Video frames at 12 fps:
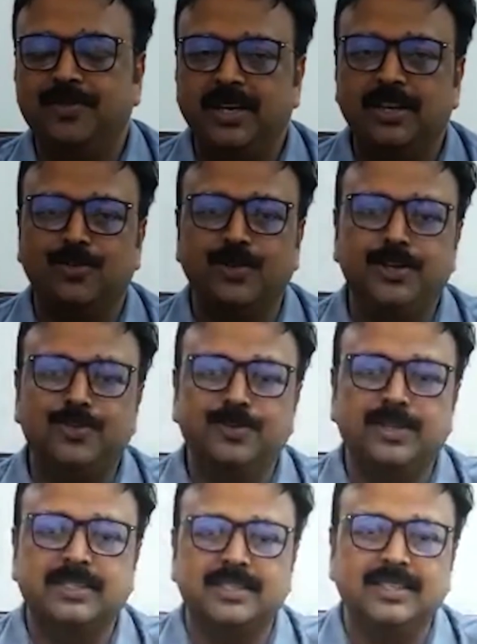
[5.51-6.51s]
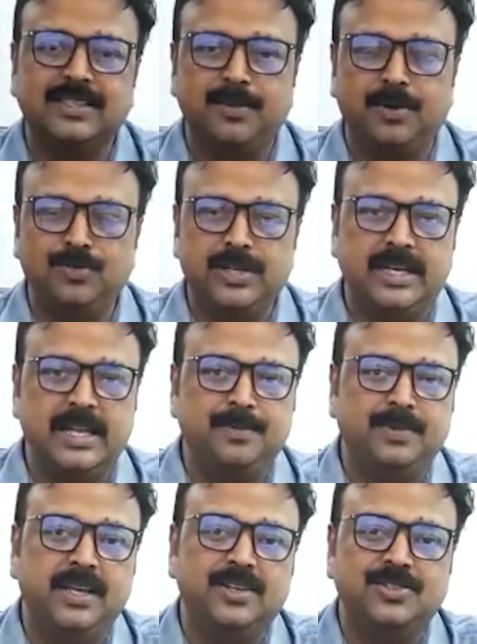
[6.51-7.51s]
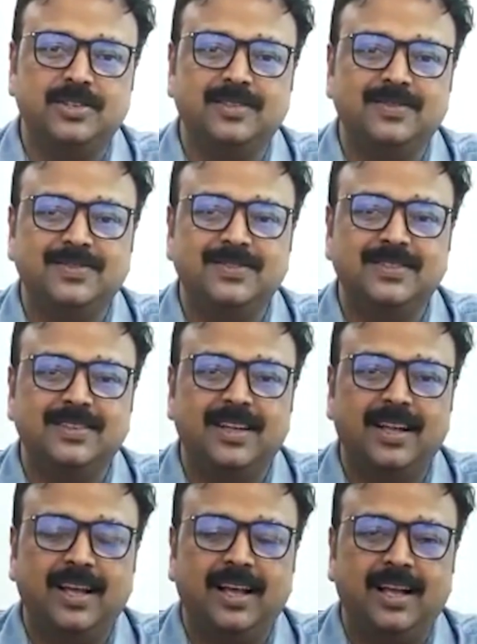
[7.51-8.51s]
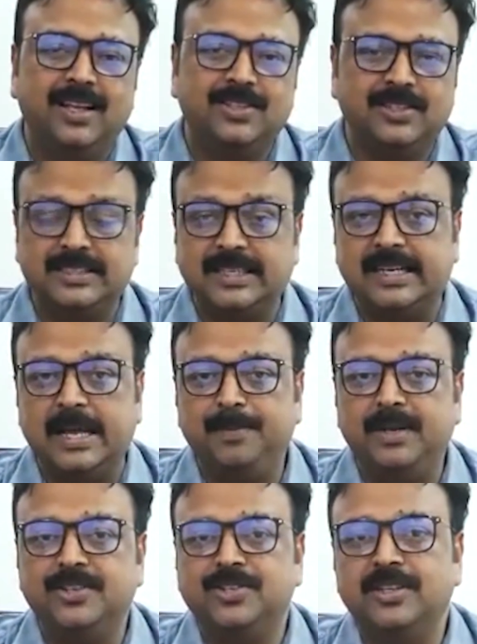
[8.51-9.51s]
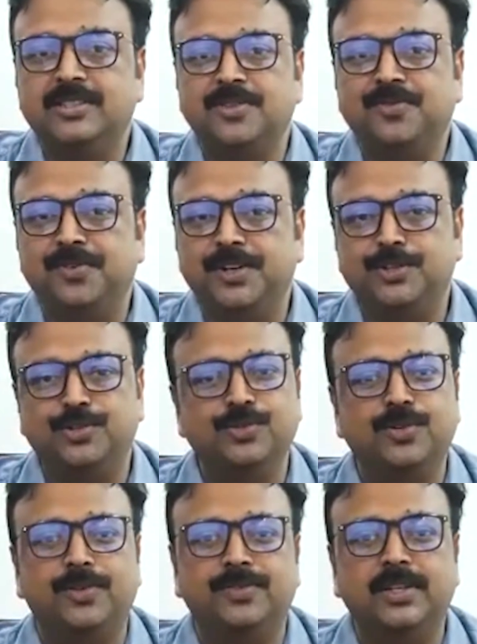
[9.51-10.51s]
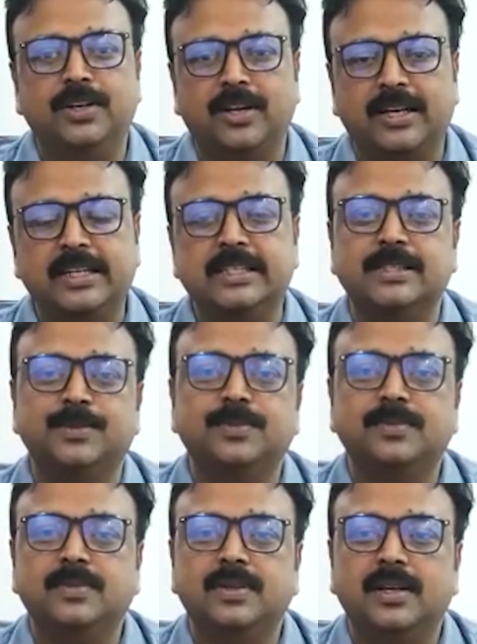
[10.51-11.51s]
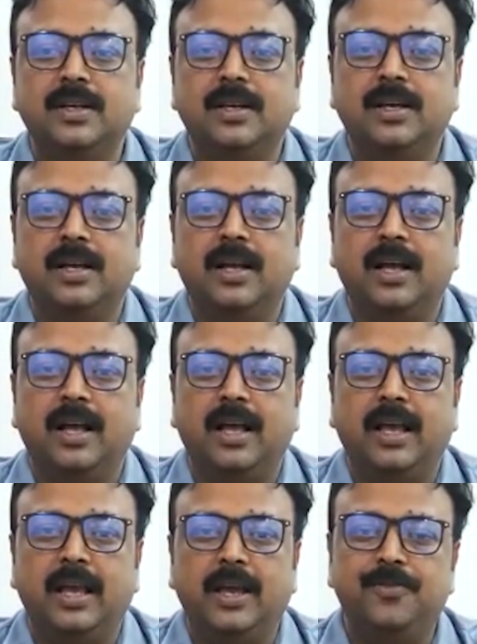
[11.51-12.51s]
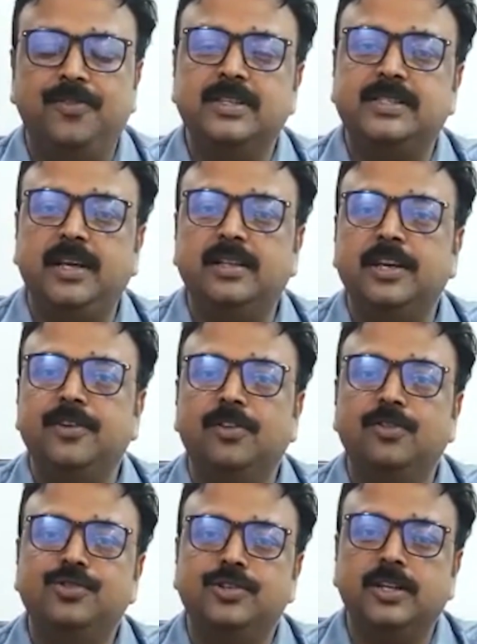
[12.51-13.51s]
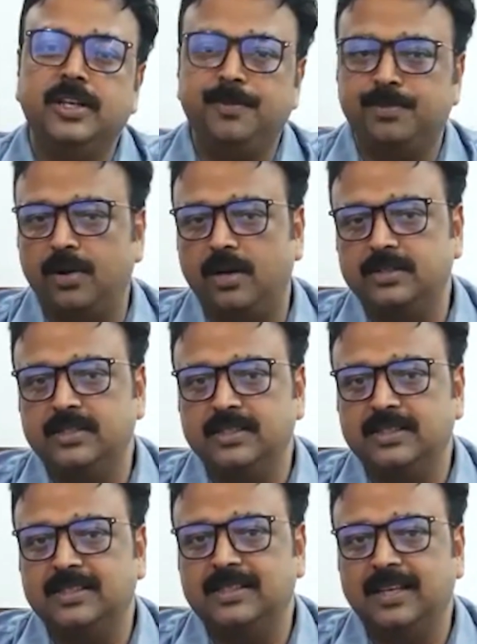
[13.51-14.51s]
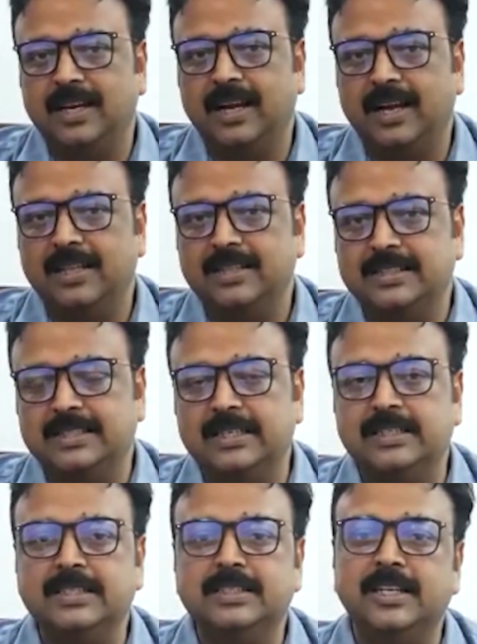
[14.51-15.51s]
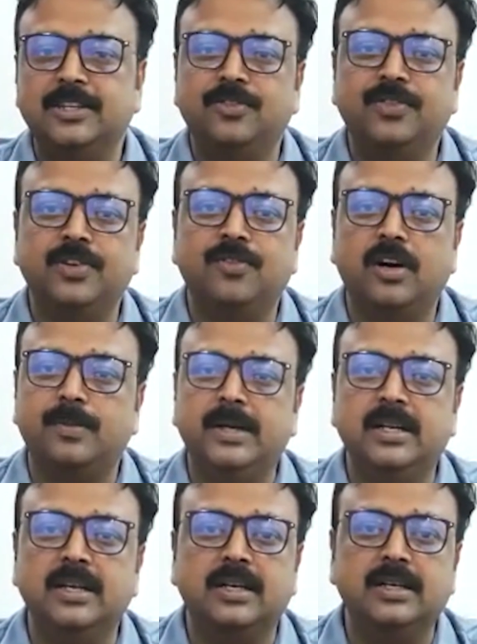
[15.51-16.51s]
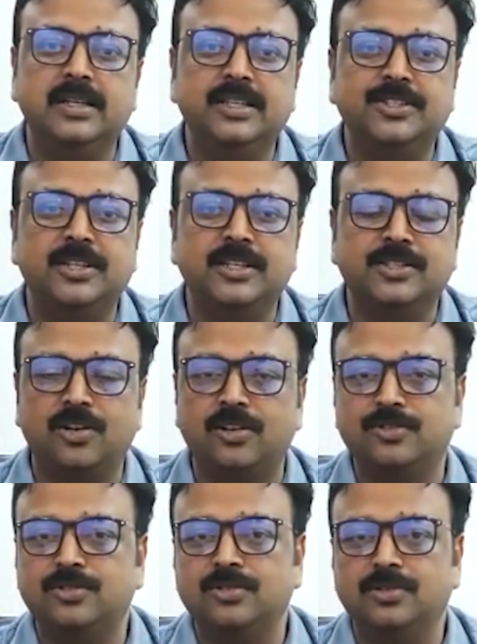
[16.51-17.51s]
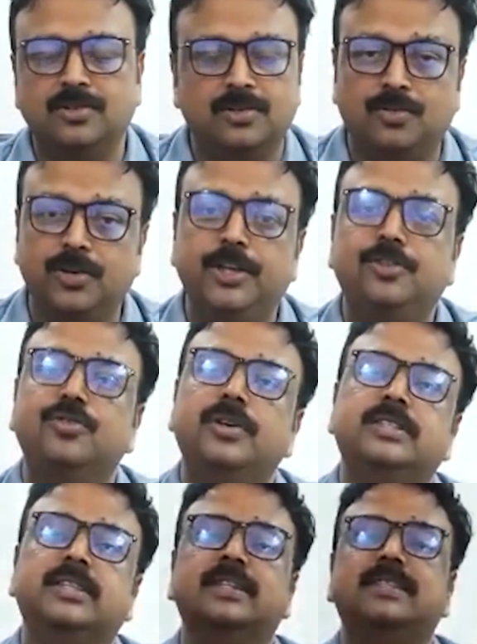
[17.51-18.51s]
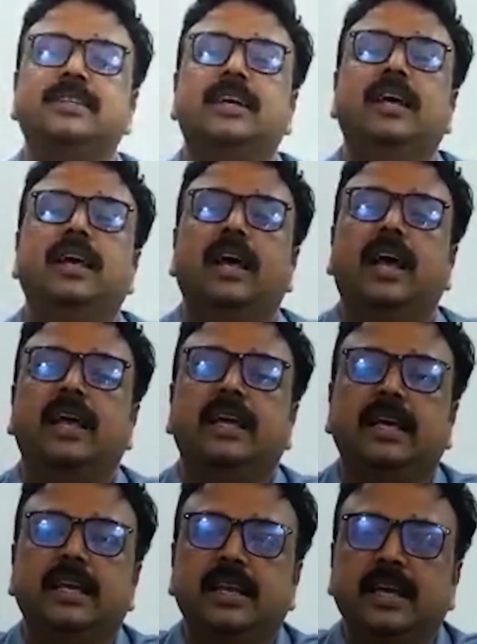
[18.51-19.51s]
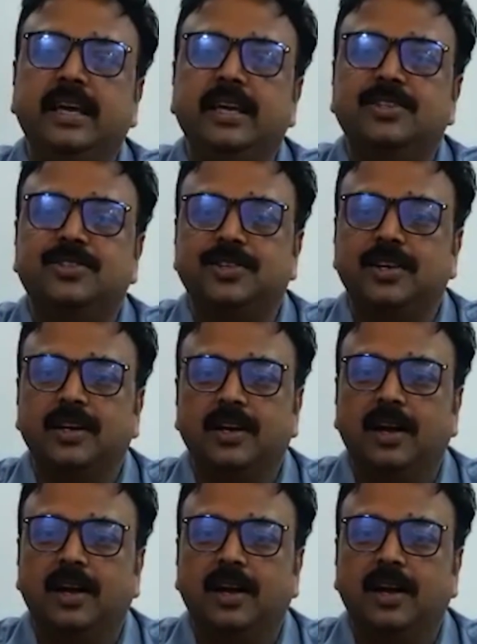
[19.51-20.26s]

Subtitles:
we are going to discuss about adaptation. So this adaptation is a virtue of the organism. If we see the evolutionary process, certain set of environmental condition is also going to exist in each